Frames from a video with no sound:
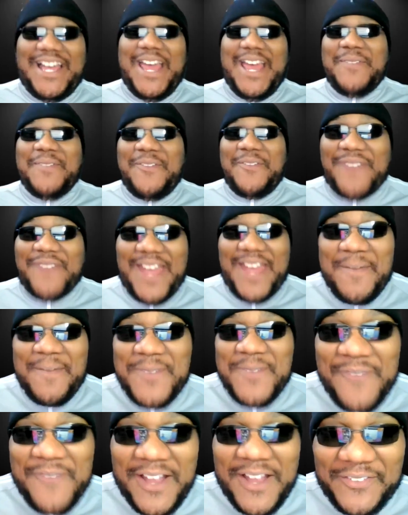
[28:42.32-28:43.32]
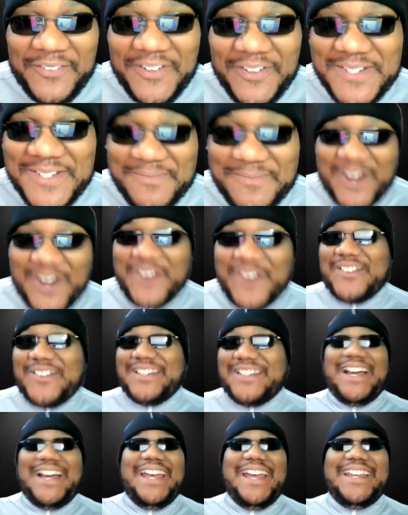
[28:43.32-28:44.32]
claim the FAMU victory
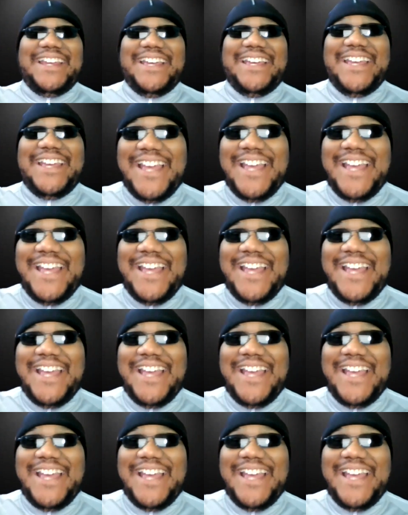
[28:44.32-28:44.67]
tomorrow night.